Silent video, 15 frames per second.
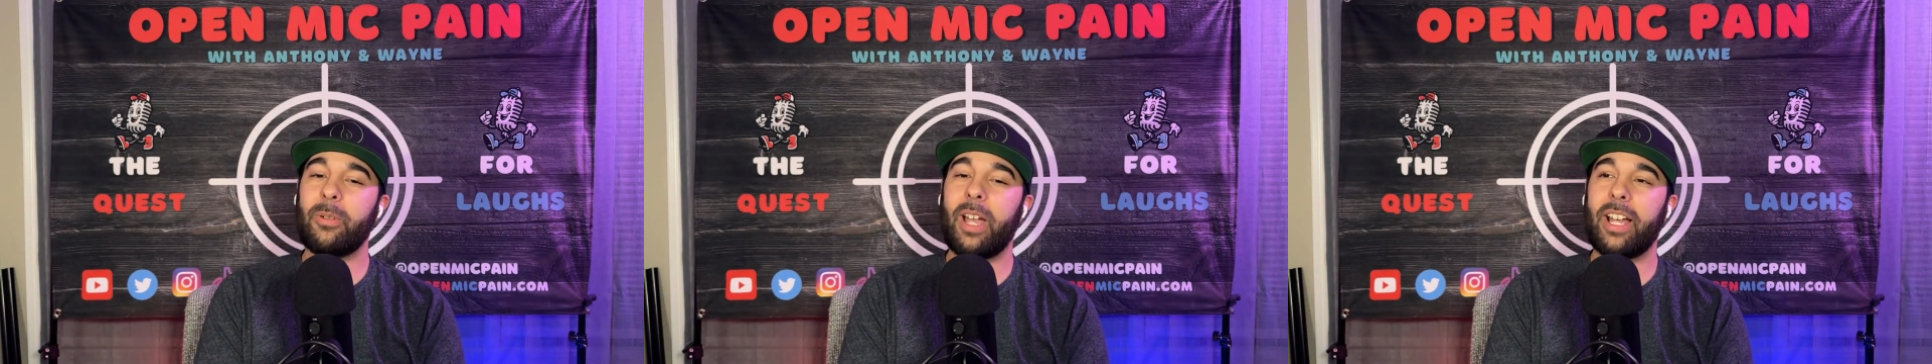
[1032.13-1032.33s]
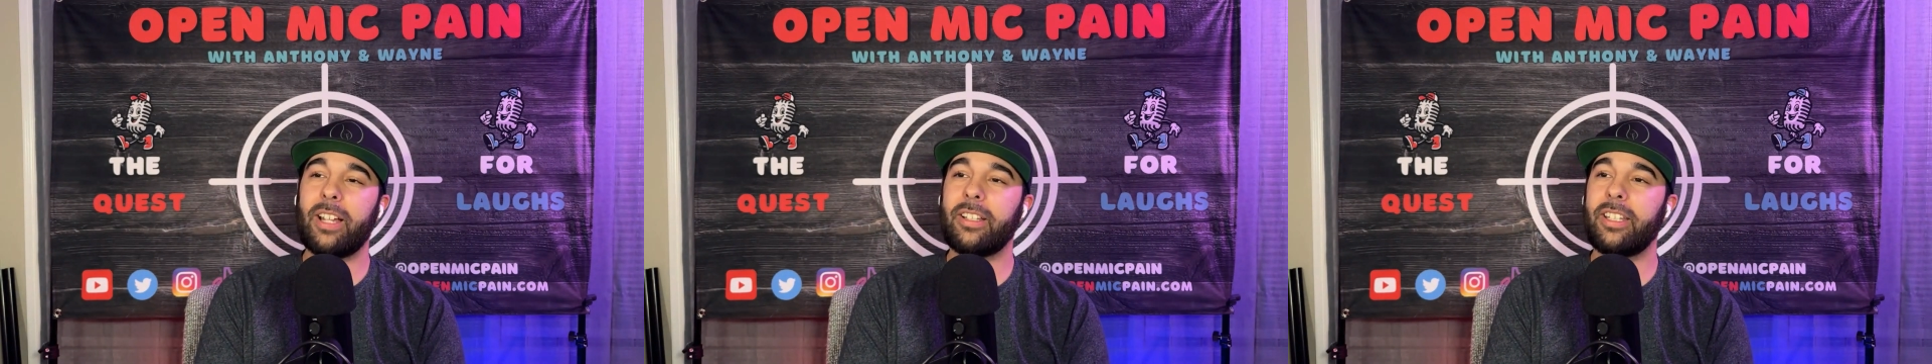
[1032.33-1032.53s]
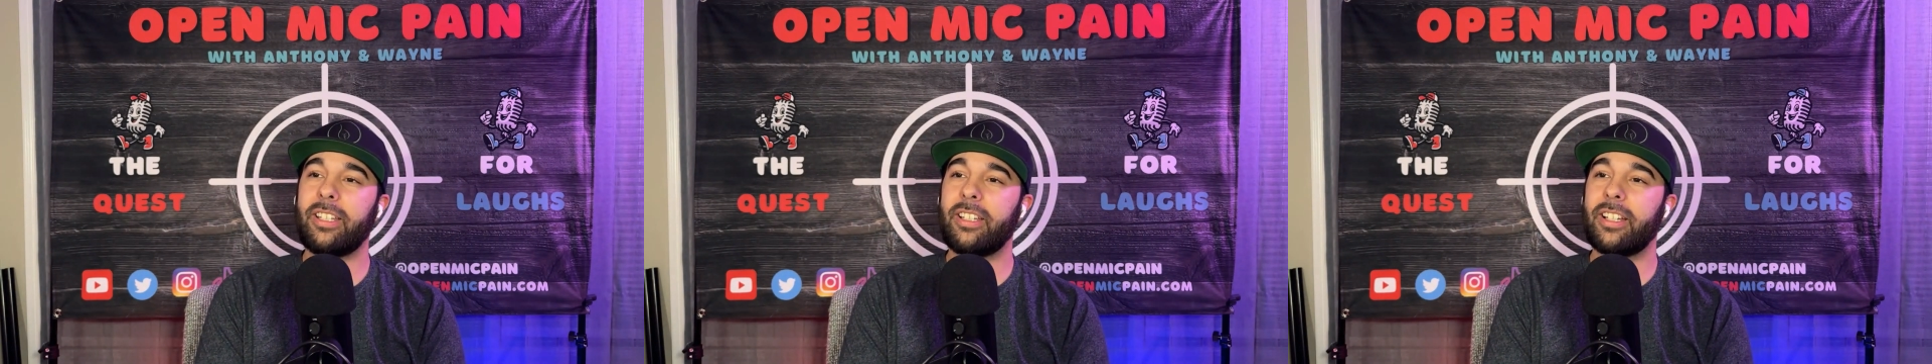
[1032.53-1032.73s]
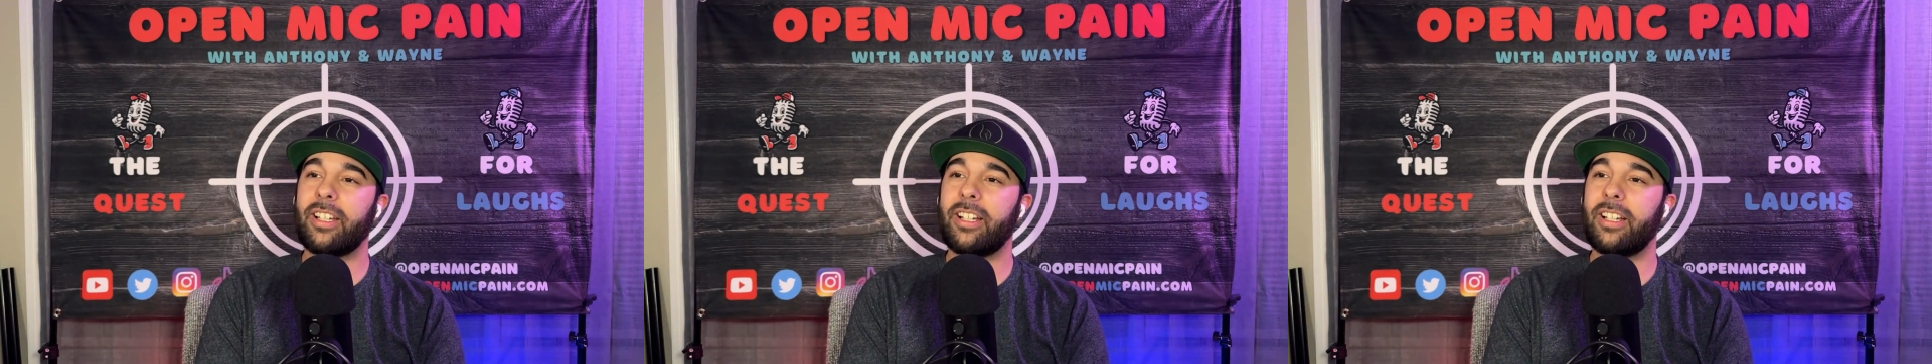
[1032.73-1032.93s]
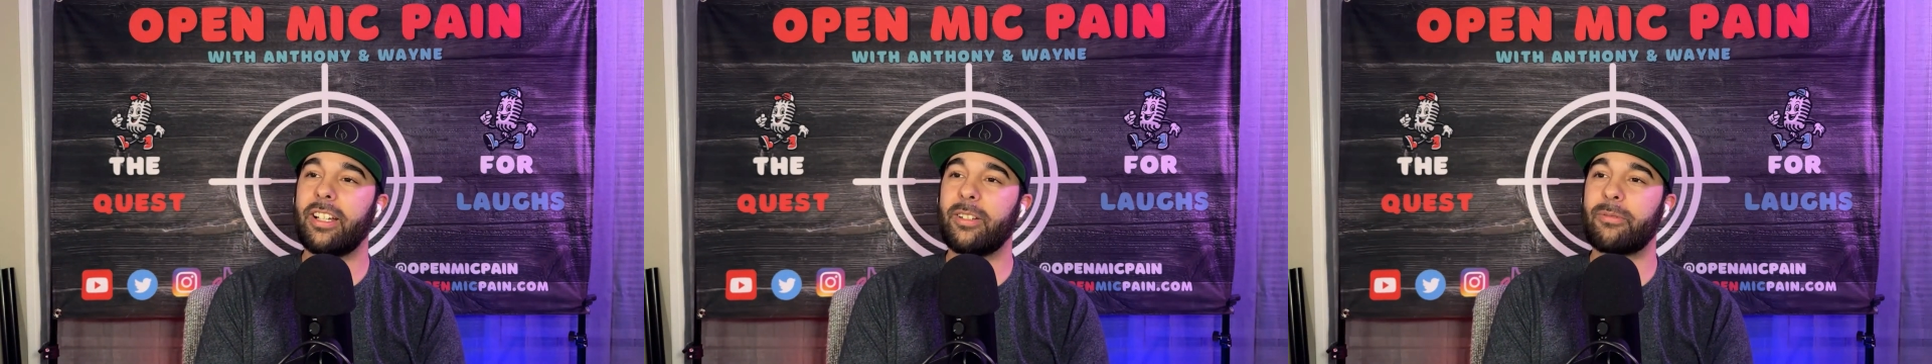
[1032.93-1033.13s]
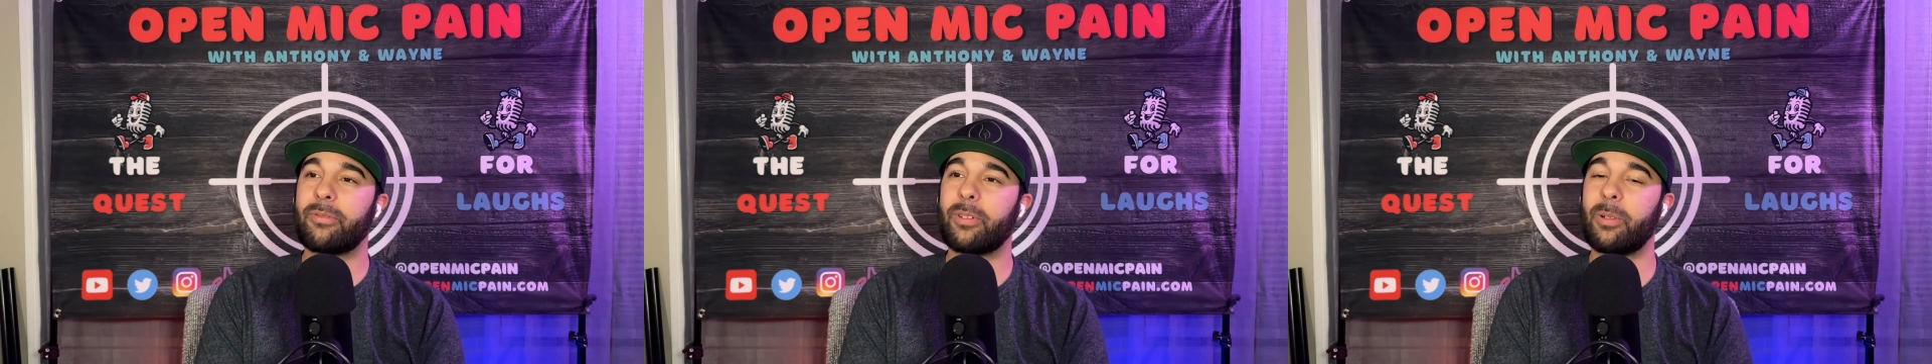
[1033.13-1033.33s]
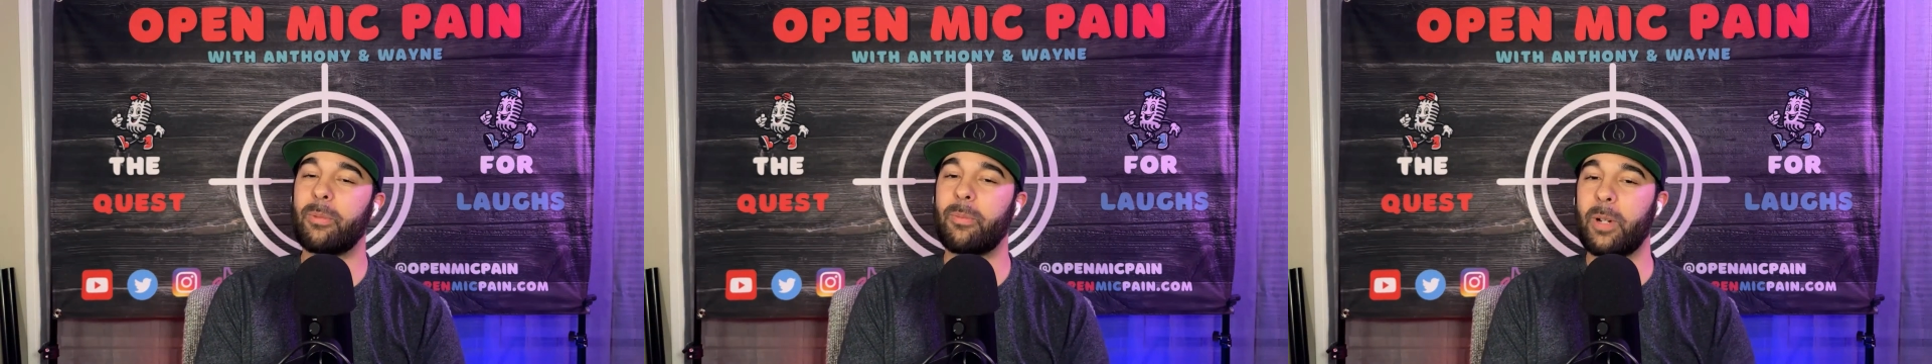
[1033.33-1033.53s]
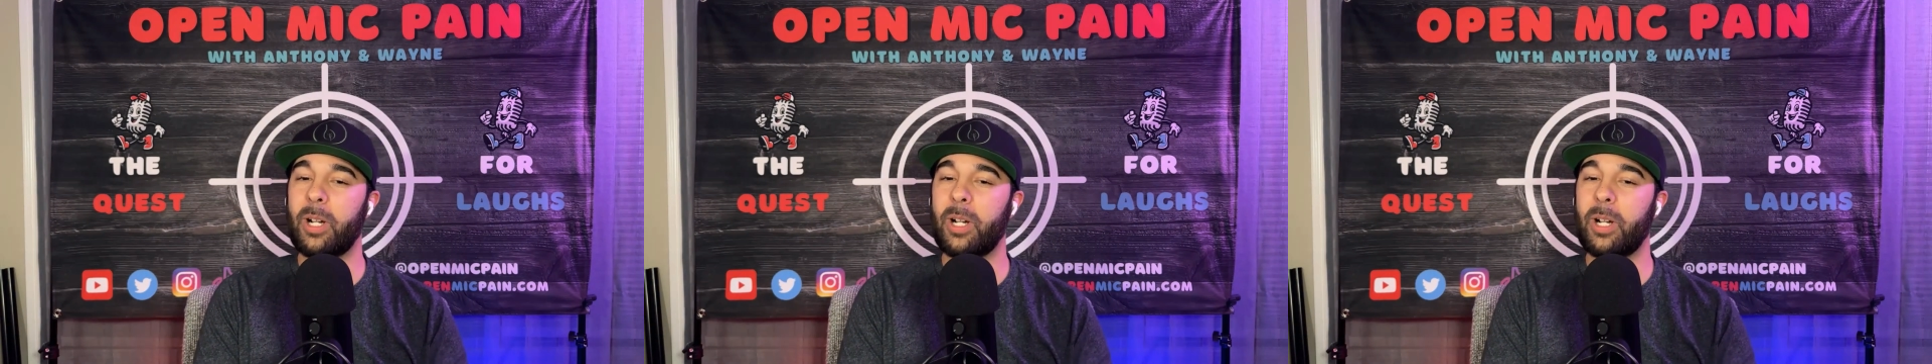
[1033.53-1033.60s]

Allie from